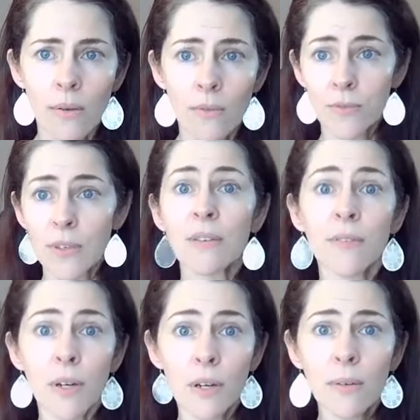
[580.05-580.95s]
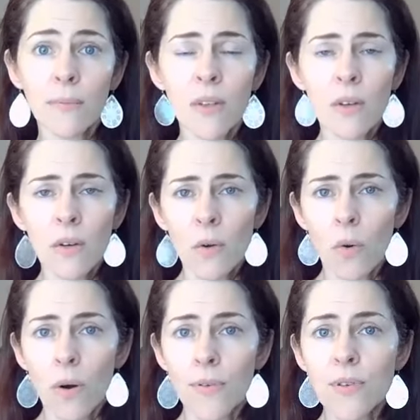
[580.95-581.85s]
fever,
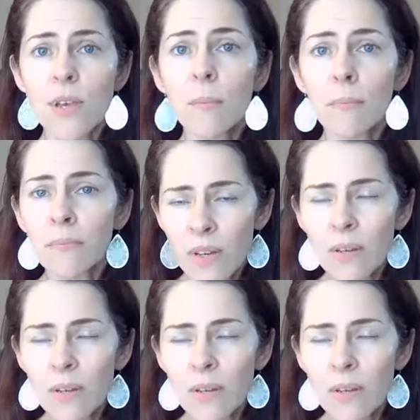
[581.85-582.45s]
or for some